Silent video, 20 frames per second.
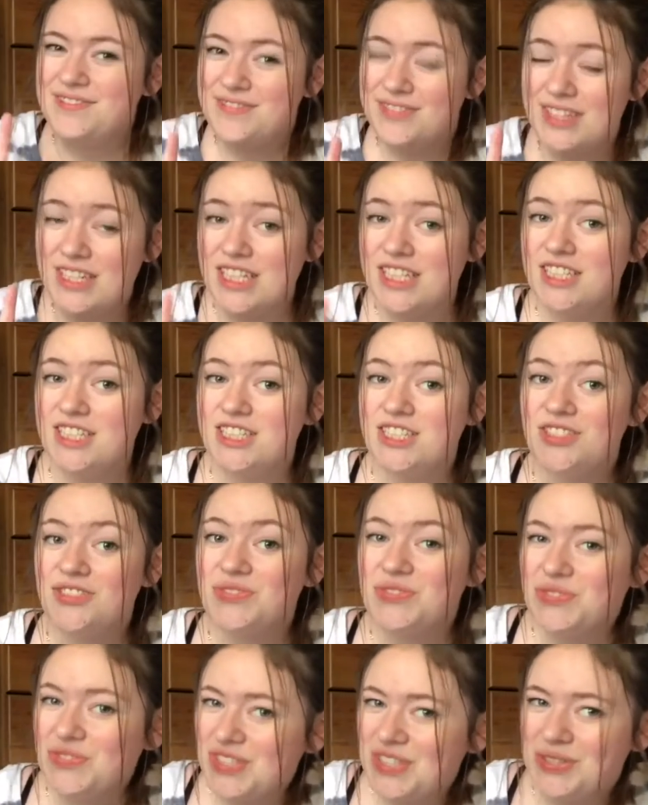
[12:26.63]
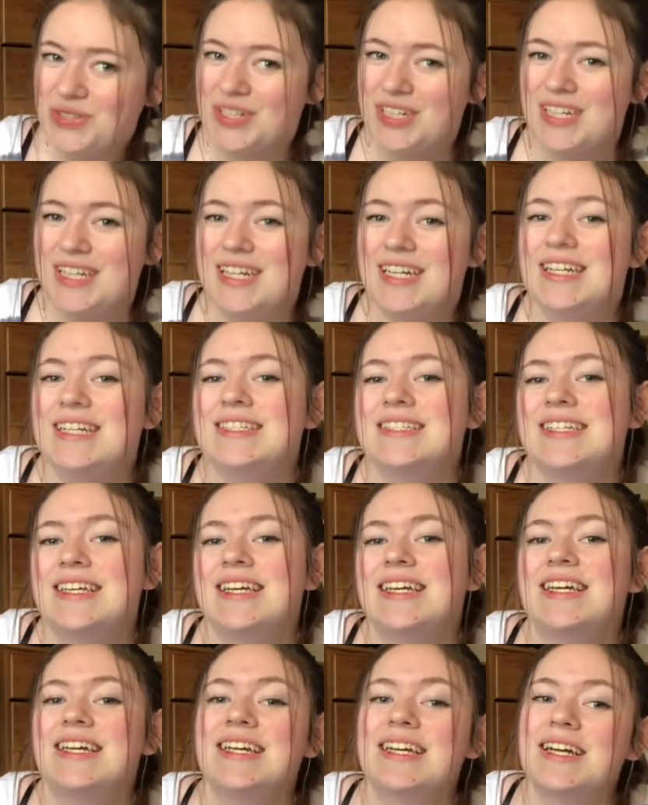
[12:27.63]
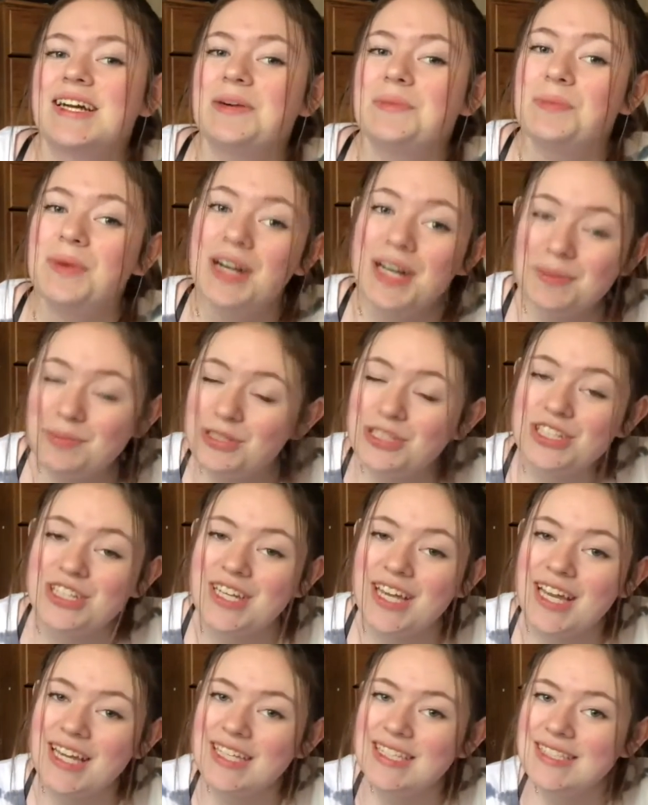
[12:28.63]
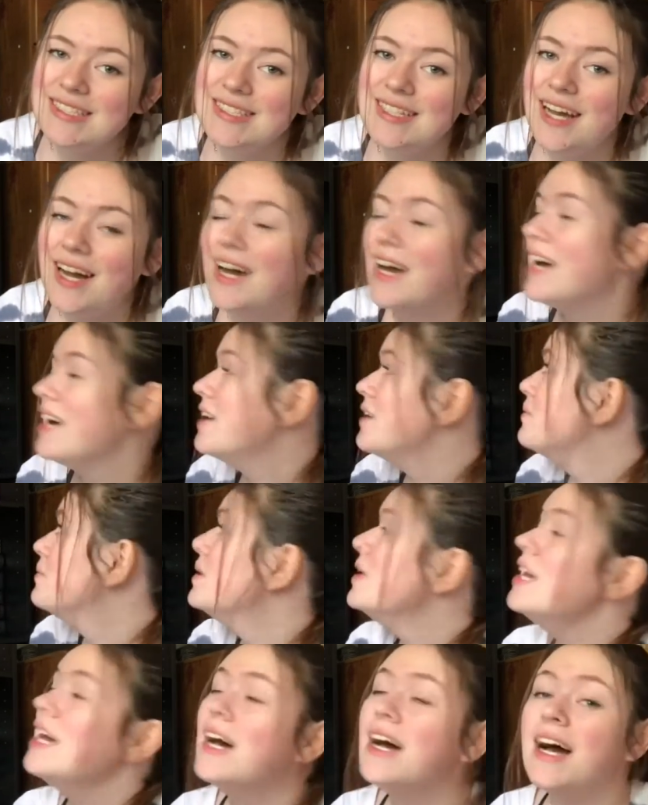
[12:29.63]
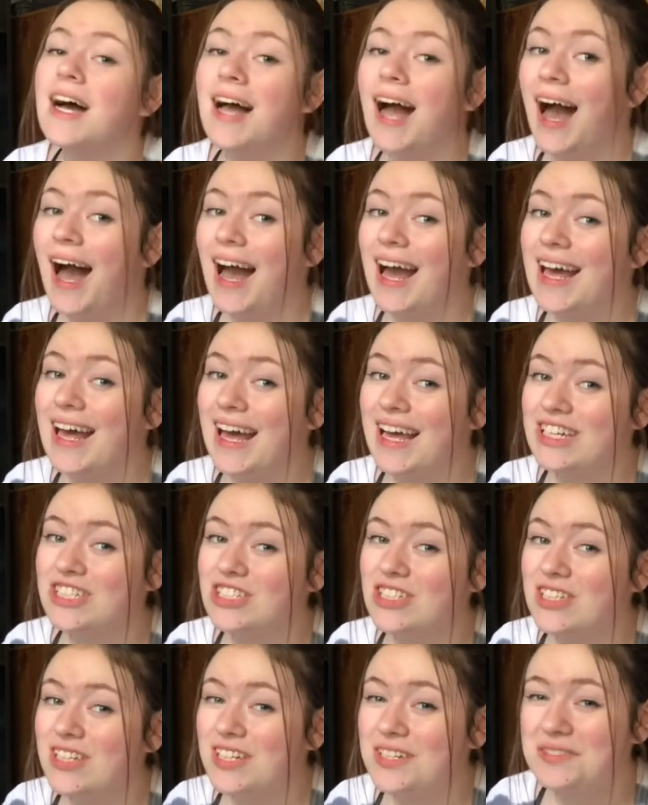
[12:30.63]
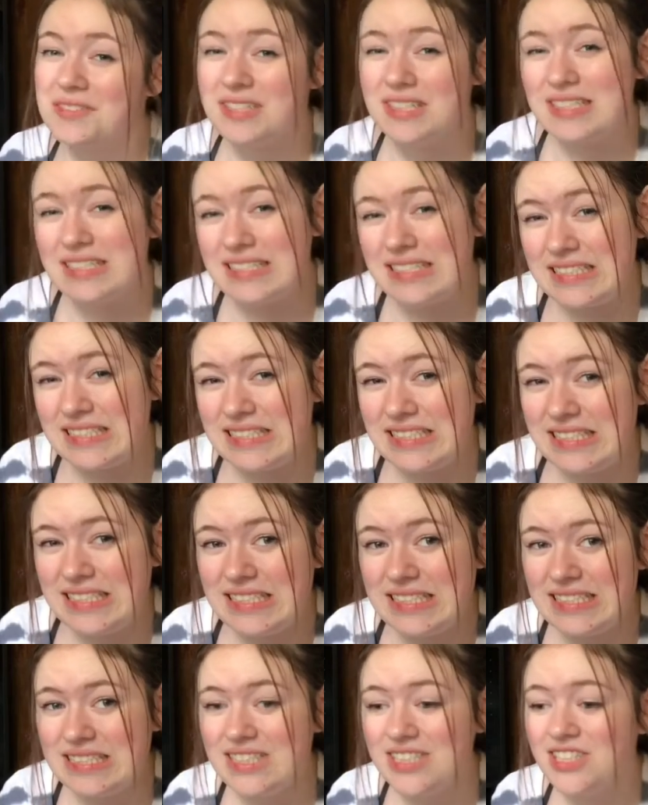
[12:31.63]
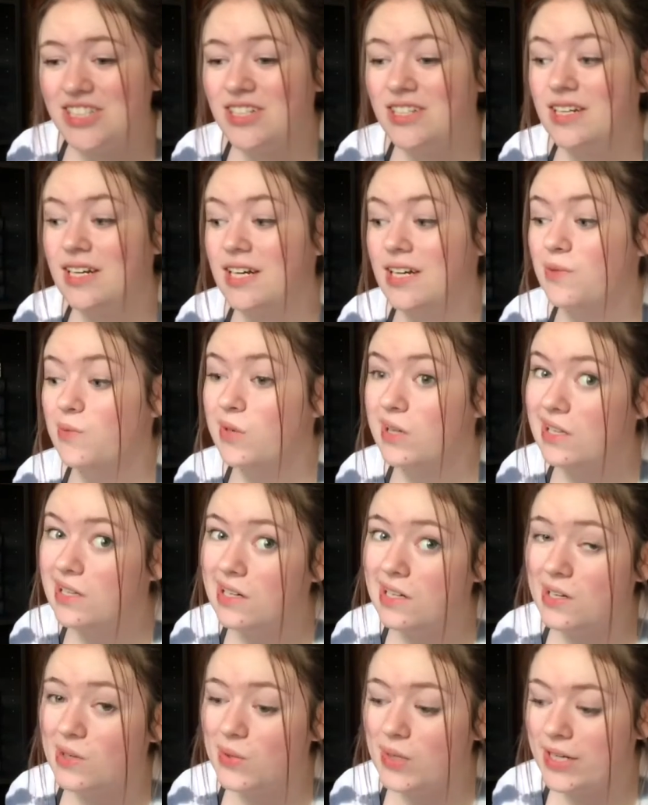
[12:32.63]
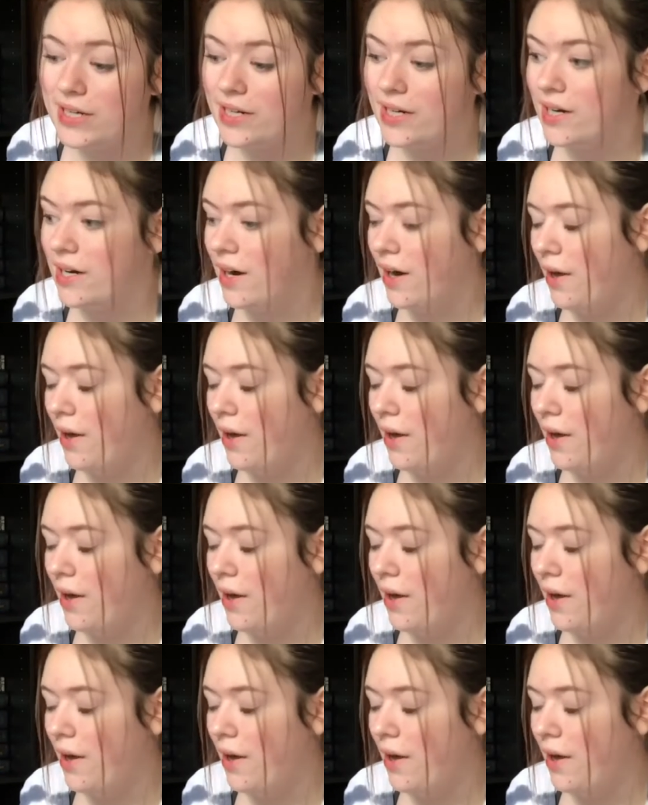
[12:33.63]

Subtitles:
finish reorganizing my bookcase. I actually thought it was a little easier and went a lot quicker